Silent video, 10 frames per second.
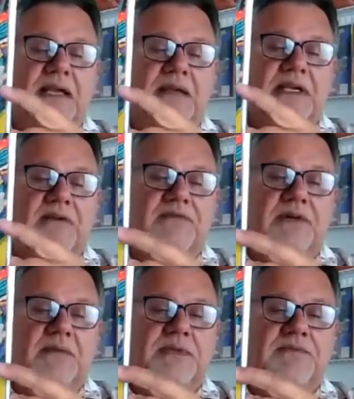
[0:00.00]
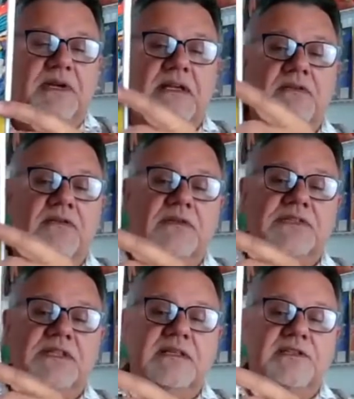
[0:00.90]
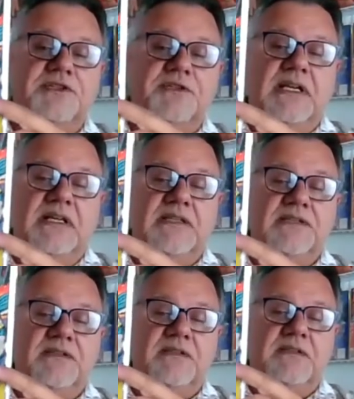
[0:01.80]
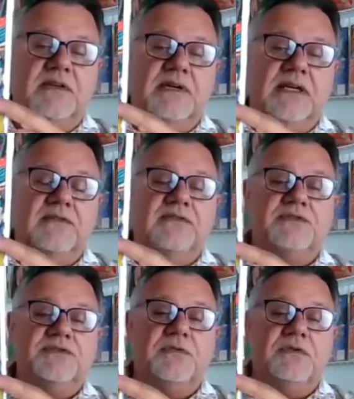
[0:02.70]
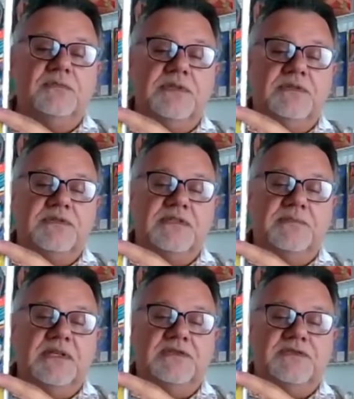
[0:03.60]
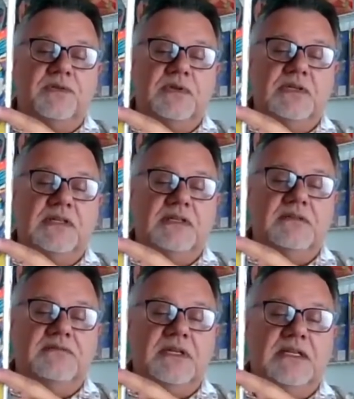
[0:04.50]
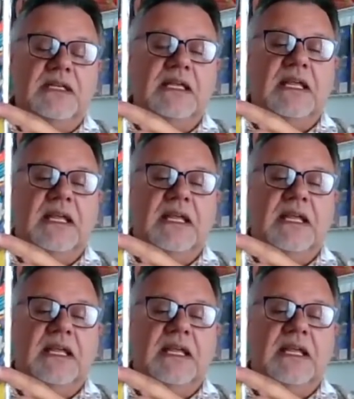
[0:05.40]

Batman and Robin riding alongside this train that's, going out of control because something's wrong here, right?